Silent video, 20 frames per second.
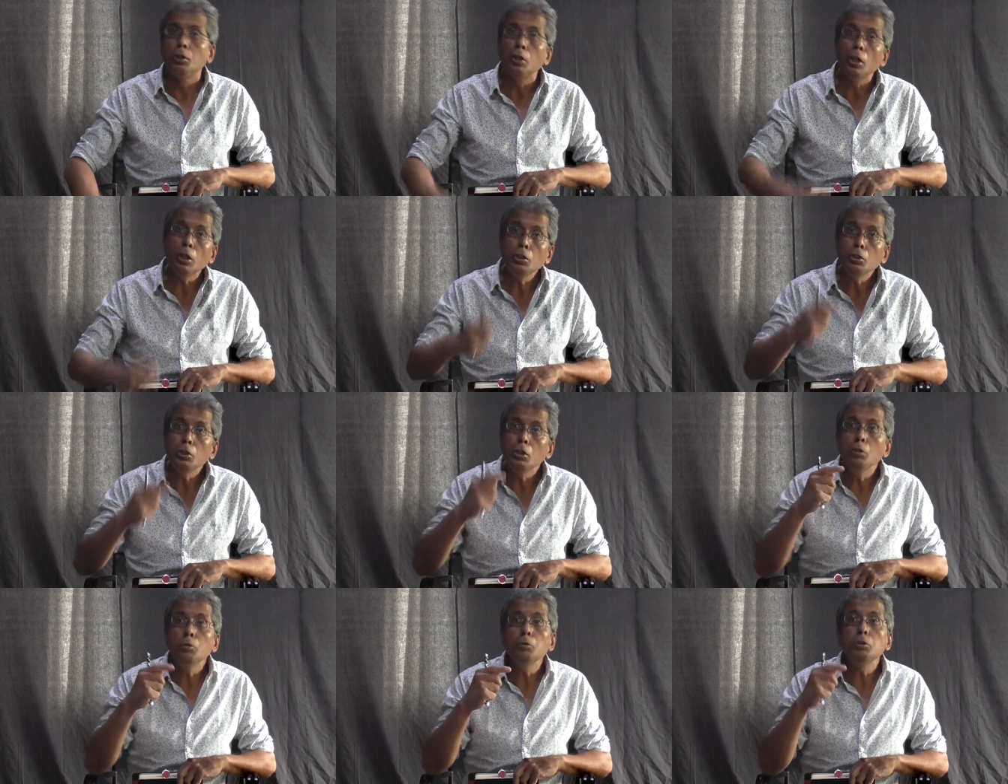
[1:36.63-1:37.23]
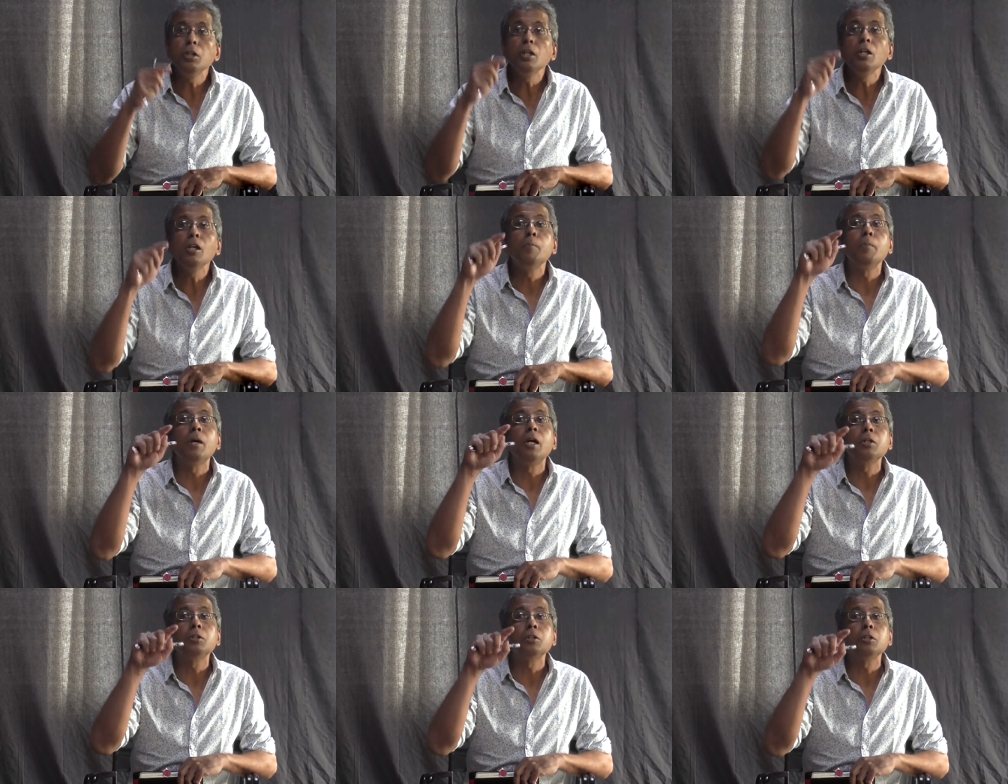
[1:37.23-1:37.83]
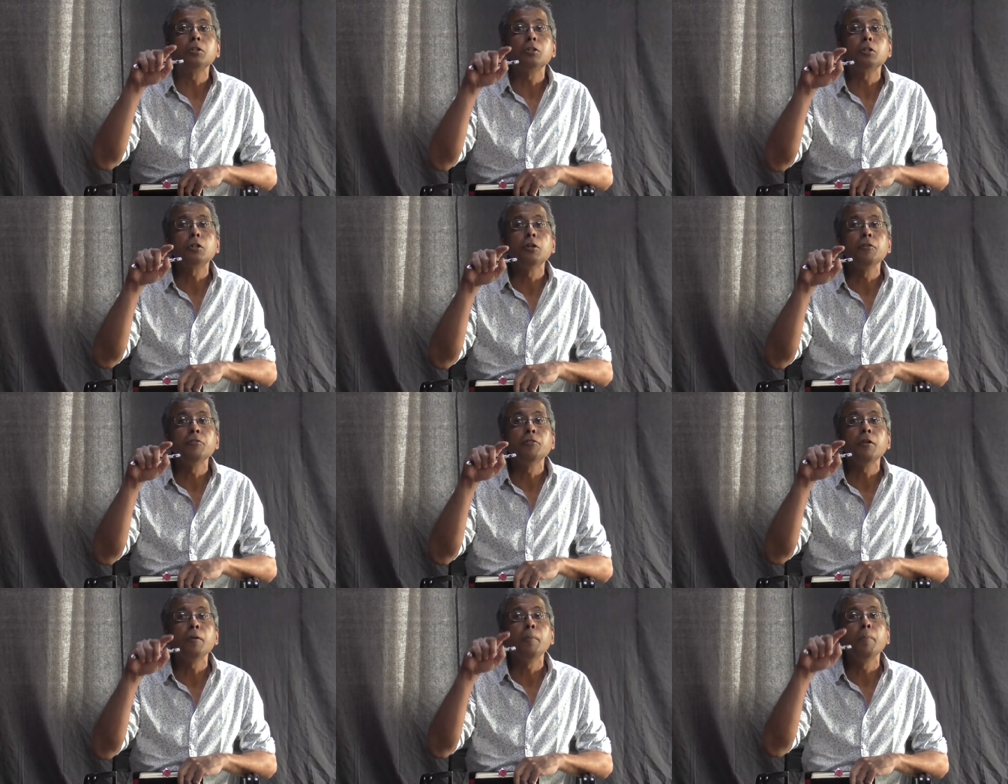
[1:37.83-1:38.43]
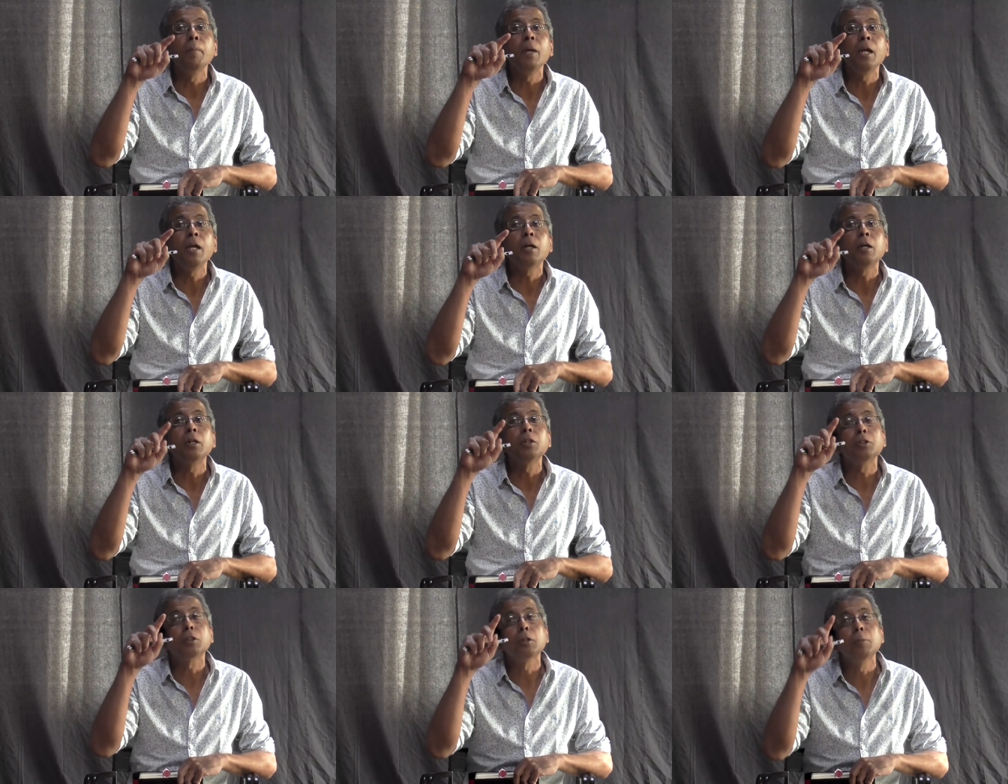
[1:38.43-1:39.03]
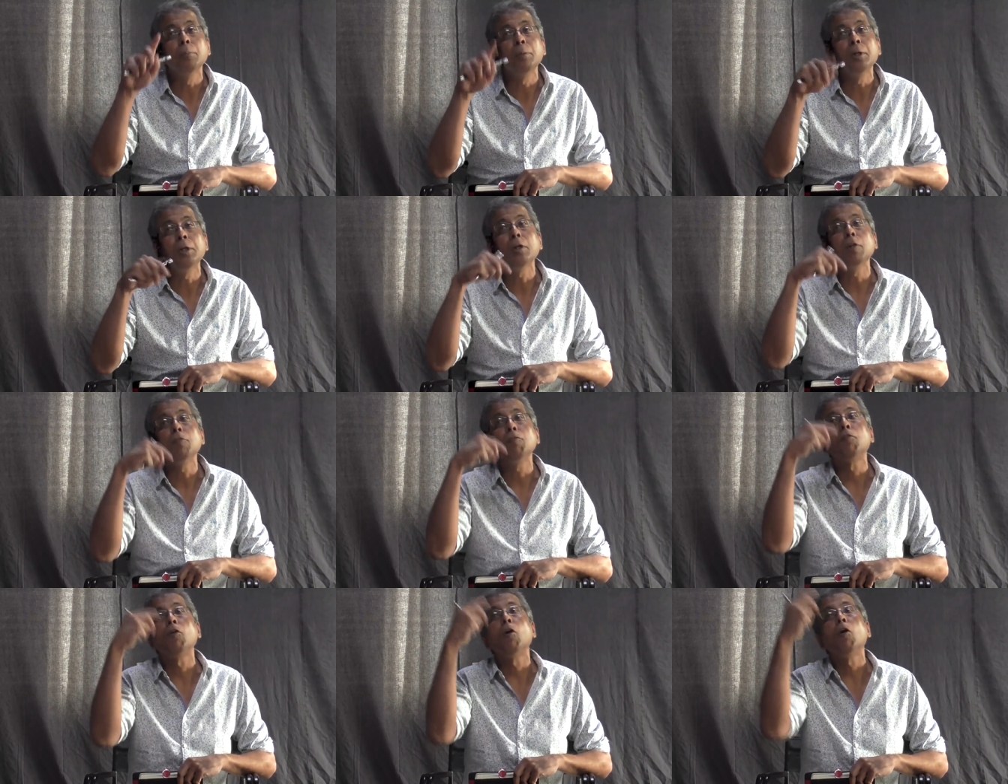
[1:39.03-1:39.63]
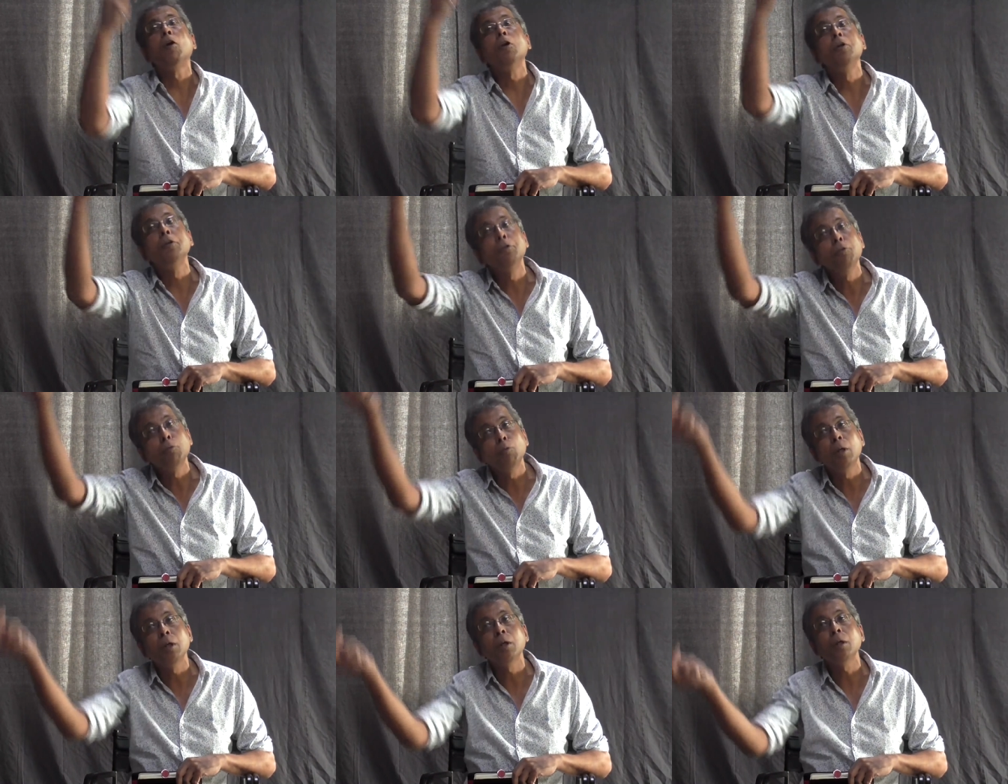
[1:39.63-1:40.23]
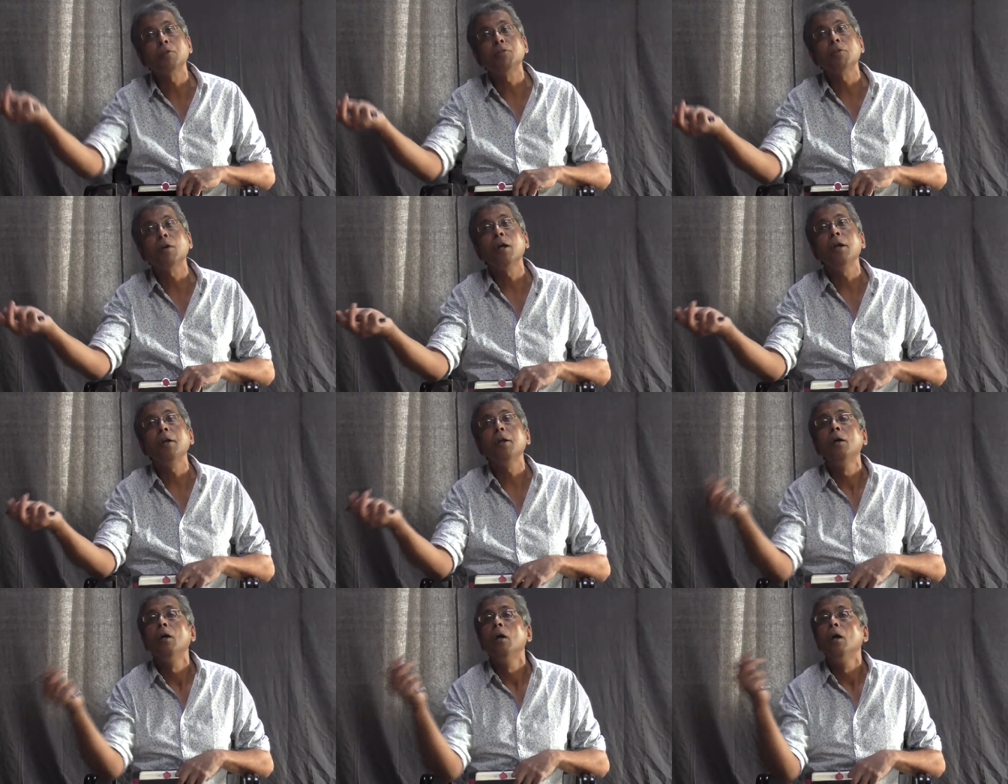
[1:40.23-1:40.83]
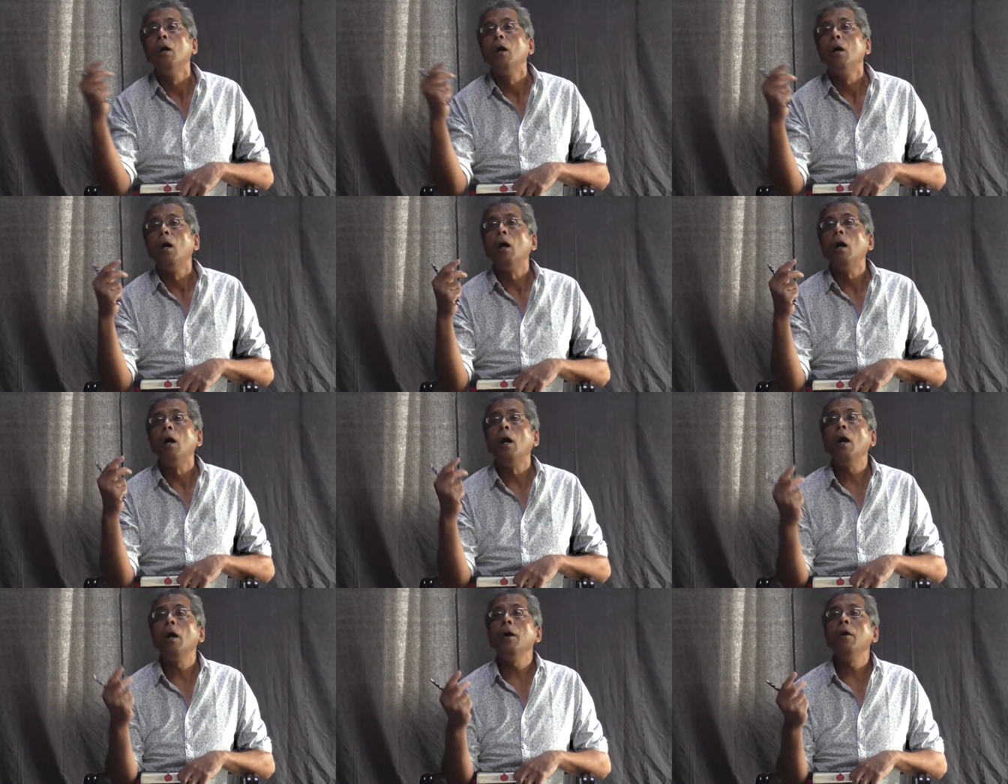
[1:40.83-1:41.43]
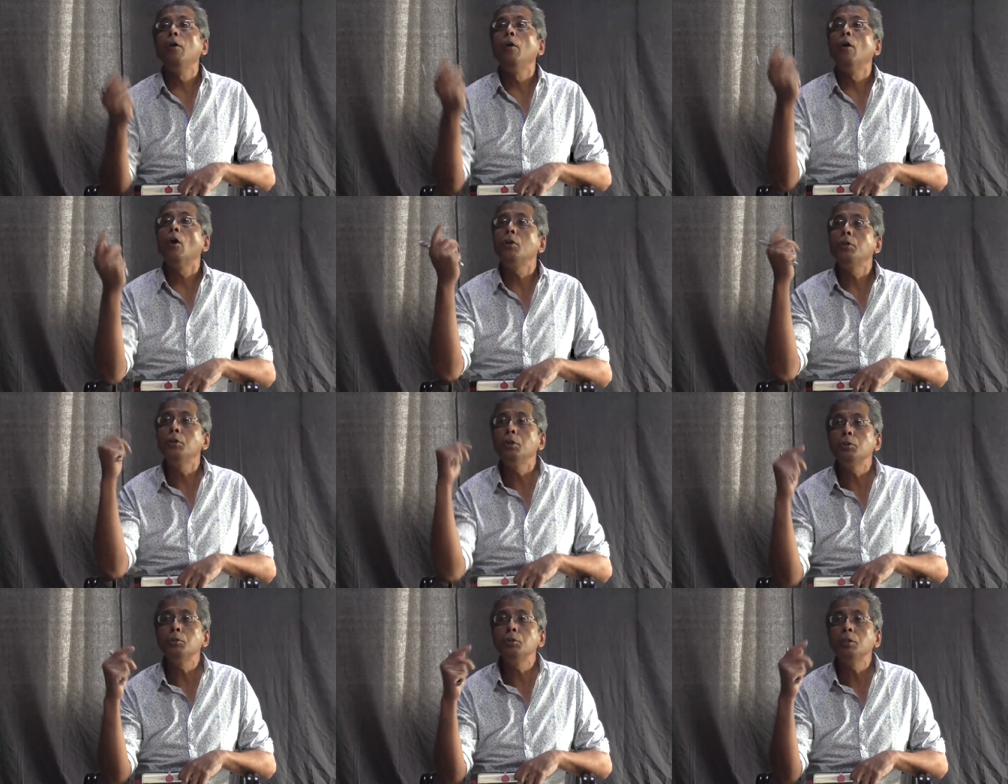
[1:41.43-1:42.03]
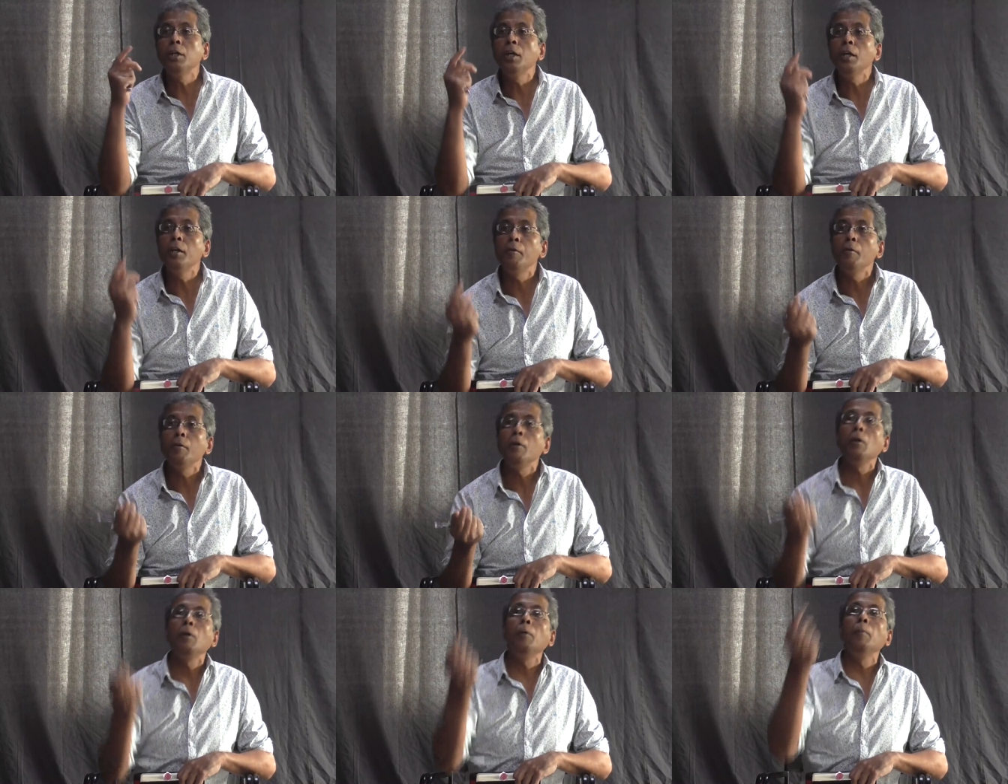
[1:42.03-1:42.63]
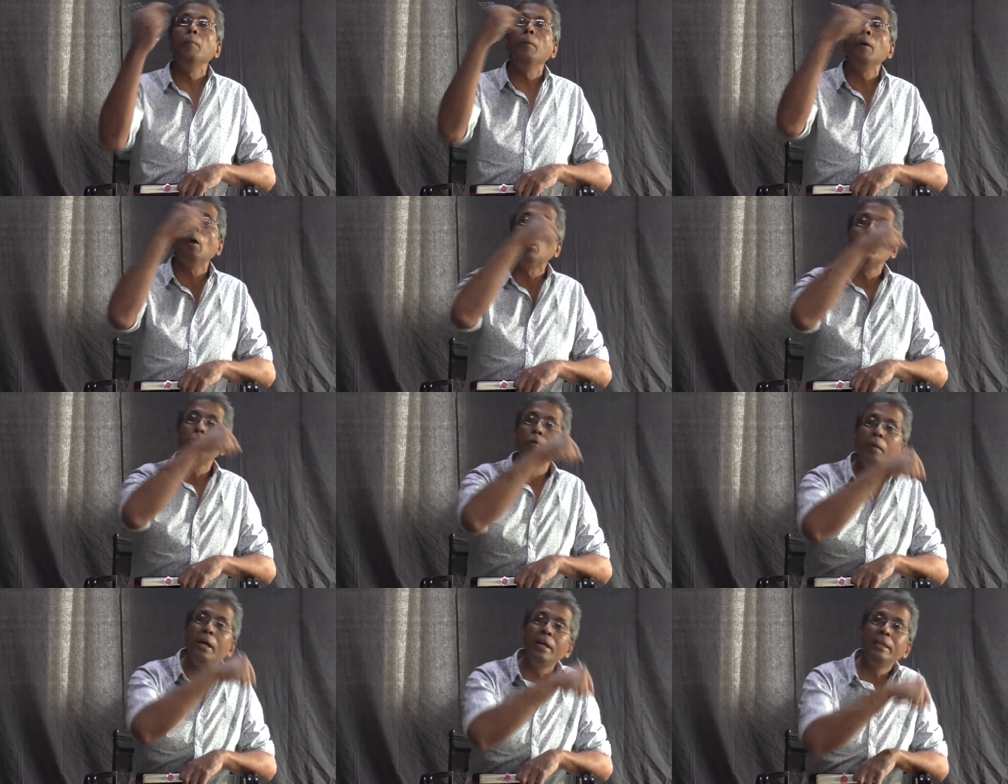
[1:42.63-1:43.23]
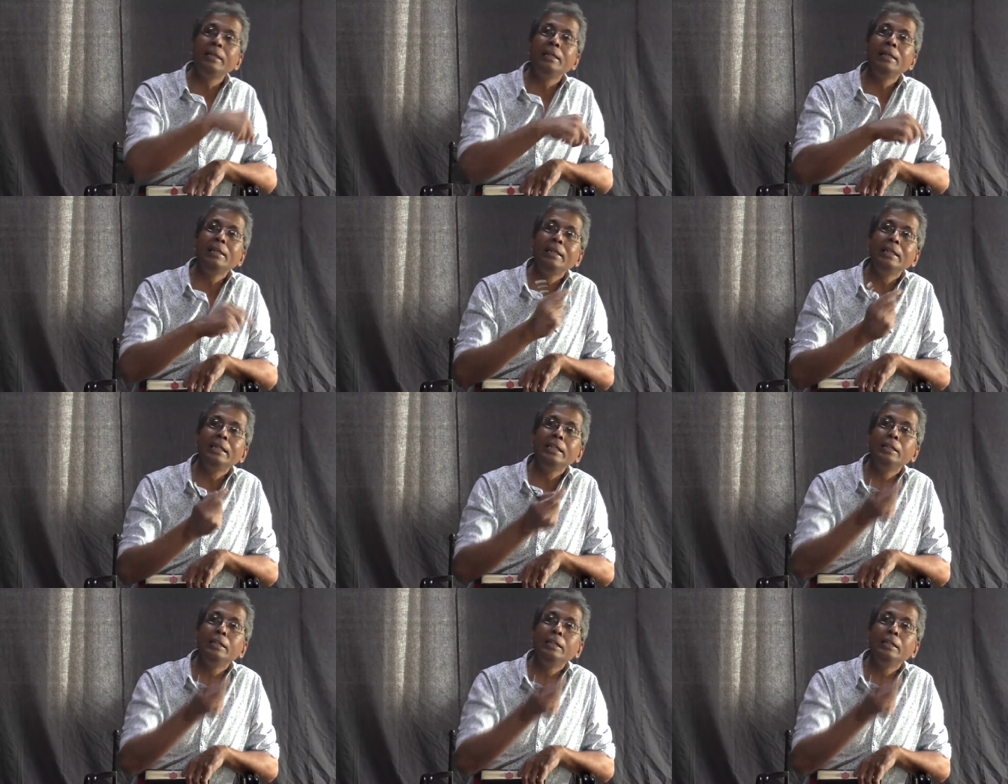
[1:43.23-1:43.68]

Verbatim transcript: Does using a Marxist concept make us completely fall into one side and not using it automatically